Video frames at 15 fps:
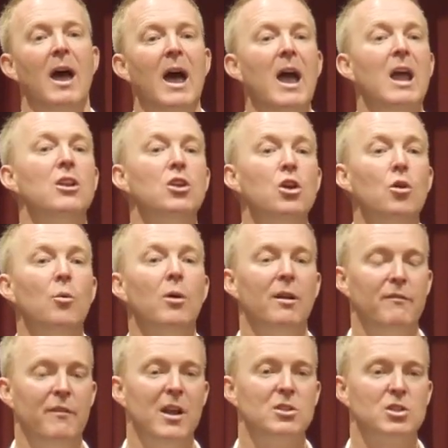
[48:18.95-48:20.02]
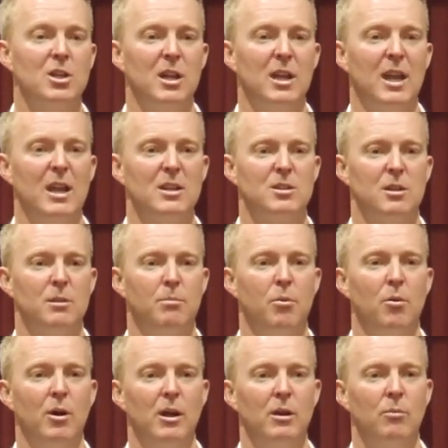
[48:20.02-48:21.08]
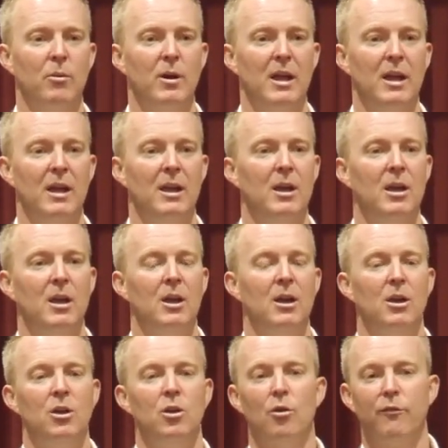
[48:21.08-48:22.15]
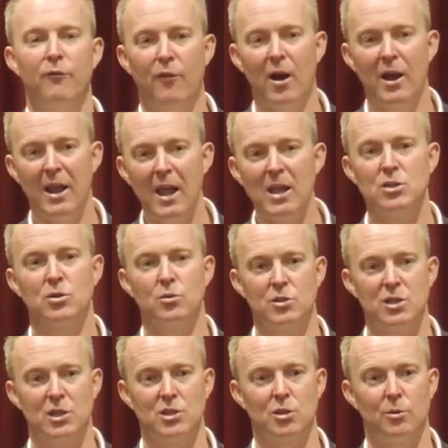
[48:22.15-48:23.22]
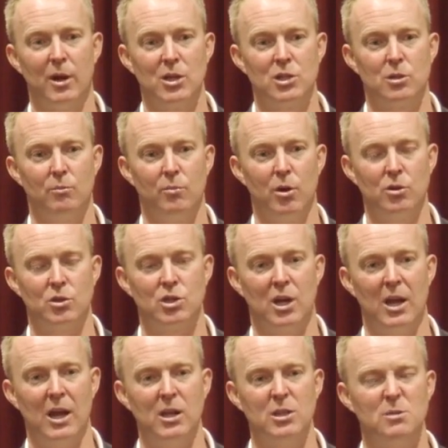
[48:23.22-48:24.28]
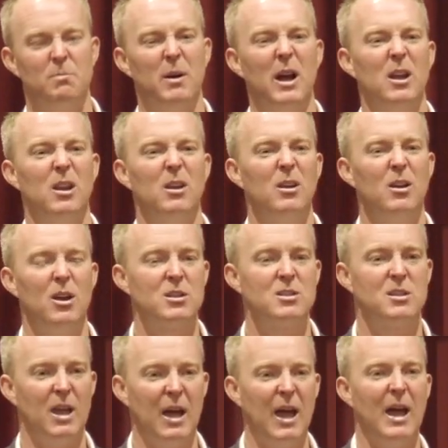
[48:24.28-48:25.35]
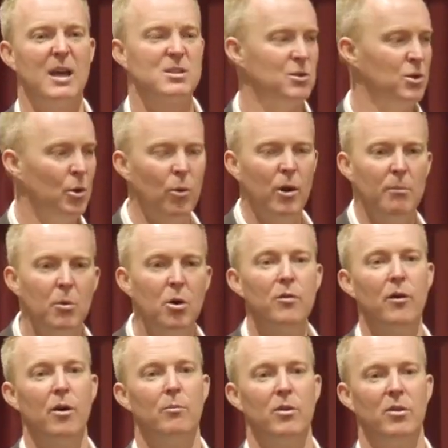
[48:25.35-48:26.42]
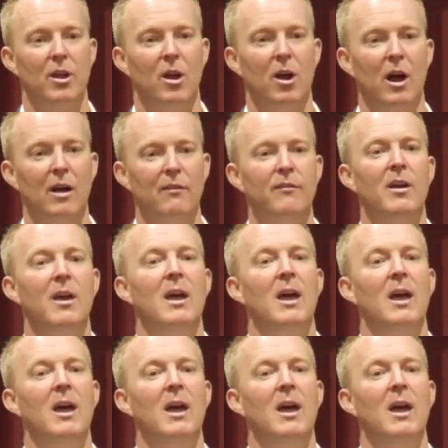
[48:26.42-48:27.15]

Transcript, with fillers: And you will eventually get to the point where your financial situation won't change, but it's the hassle. You want to move on with your life.